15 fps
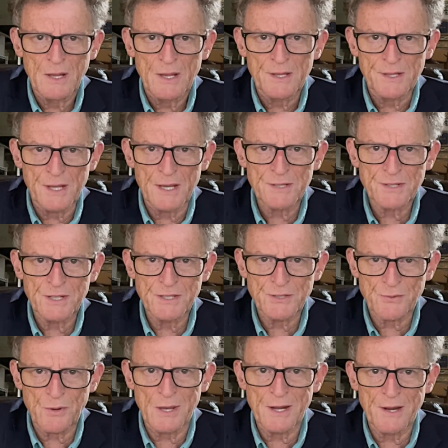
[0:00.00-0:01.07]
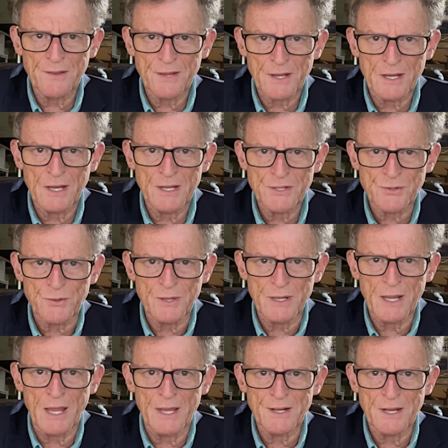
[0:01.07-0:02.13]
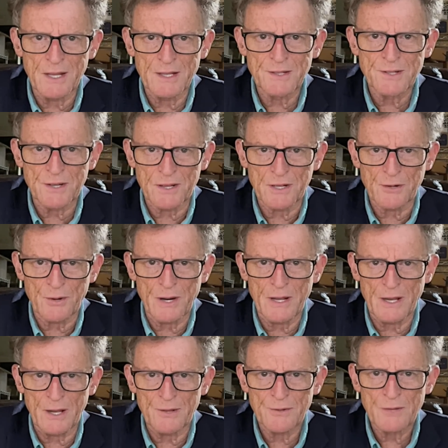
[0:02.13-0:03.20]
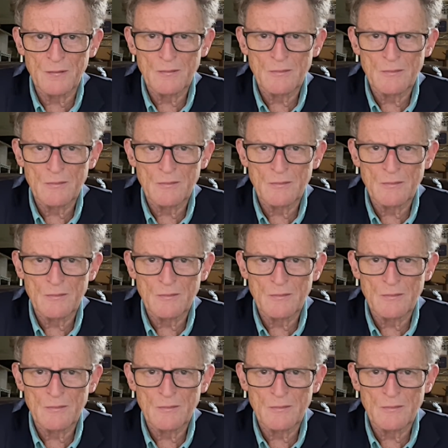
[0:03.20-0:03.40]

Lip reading: Yes, he's running the country and into the ground,